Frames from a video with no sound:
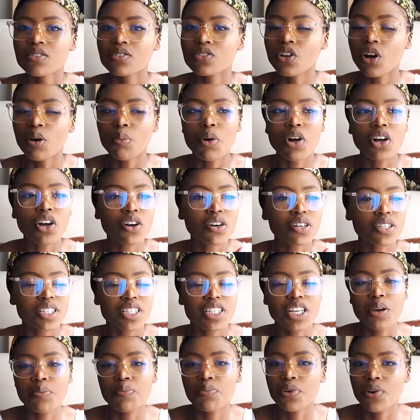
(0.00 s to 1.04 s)
normal
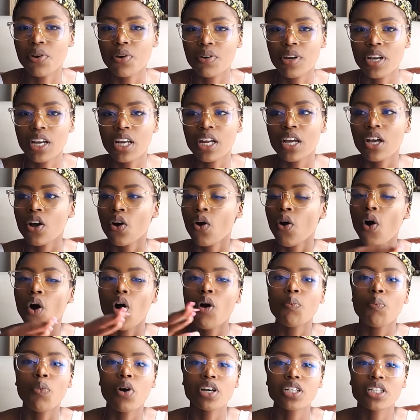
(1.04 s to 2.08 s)
contemporary
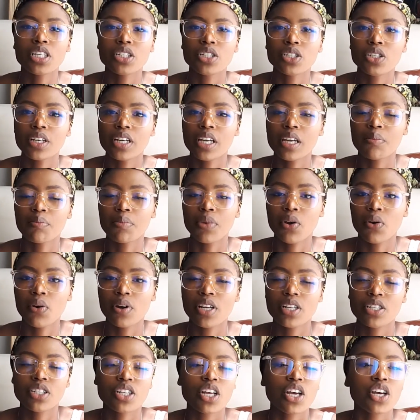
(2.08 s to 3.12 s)
or modern looking
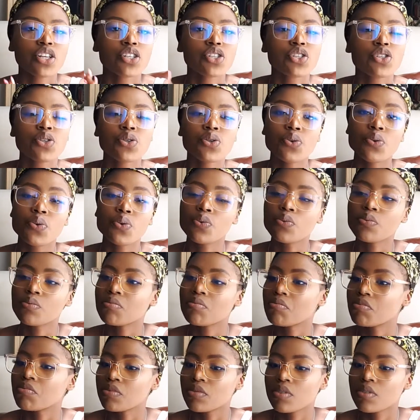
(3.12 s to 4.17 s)
mirrors to,
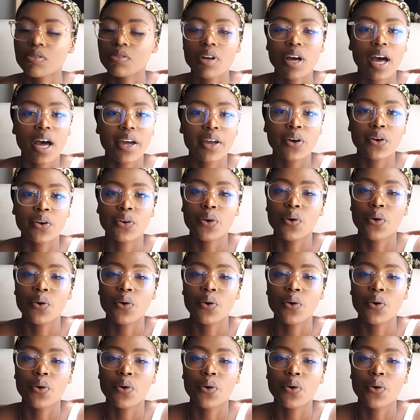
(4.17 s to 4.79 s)
I don't